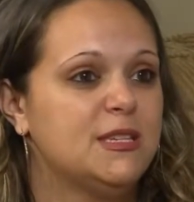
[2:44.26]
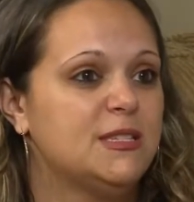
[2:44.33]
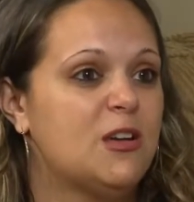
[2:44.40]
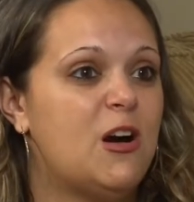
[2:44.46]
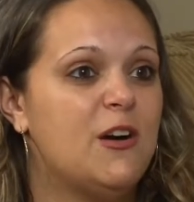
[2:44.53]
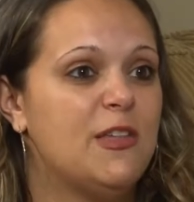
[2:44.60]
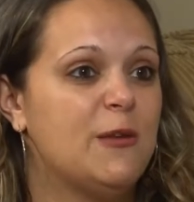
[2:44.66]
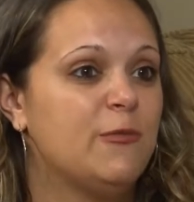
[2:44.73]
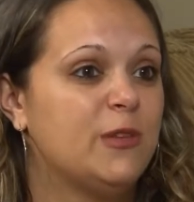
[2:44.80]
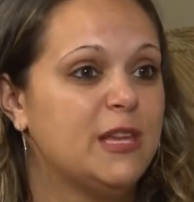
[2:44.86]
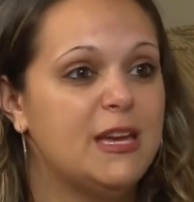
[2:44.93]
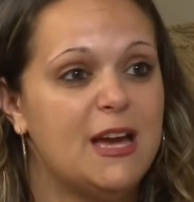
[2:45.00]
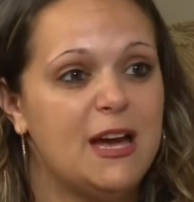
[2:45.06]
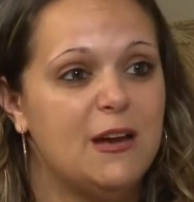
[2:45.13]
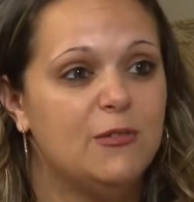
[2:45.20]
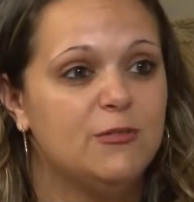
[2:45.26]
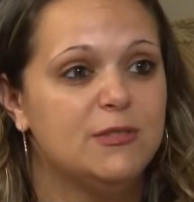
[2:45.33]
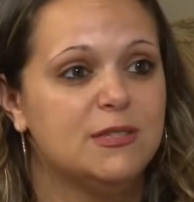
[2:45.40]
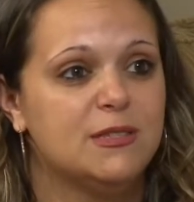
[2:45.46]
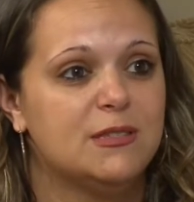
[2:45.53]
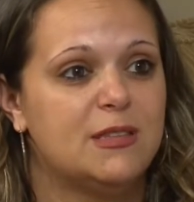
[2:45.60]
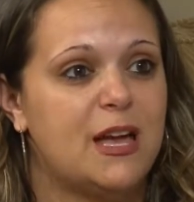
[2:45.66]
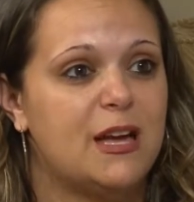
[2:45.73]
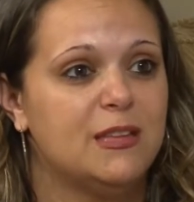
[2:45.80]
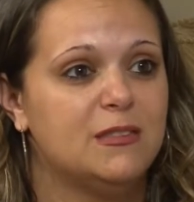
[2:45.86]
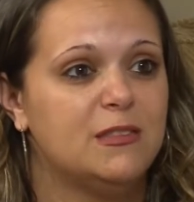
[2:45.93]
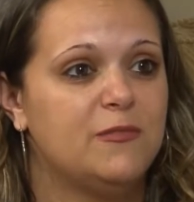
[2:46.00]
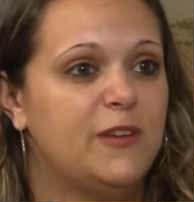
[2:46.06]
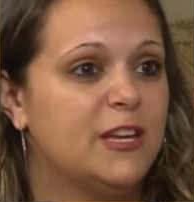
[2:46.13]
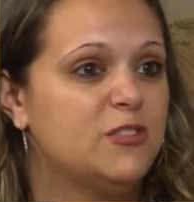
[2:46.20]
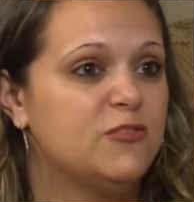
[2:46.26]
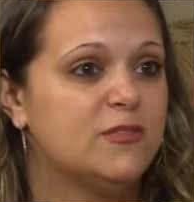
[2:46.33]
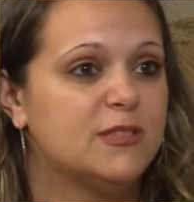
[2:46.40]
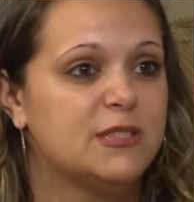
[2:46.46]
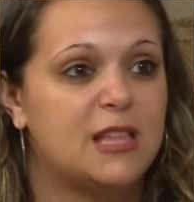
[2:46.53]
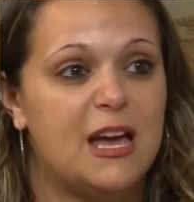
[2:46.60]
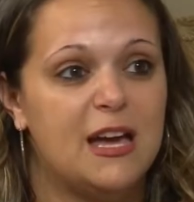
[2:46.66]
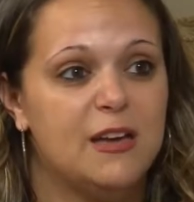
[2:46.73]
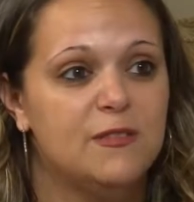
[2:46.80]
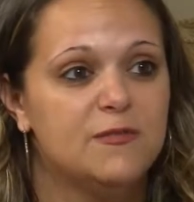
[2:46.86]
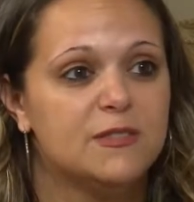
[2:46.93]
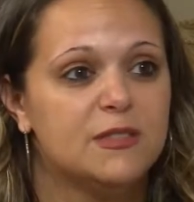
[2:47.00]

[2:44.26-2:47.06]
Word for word: is all that really counts, not the veterans' lives.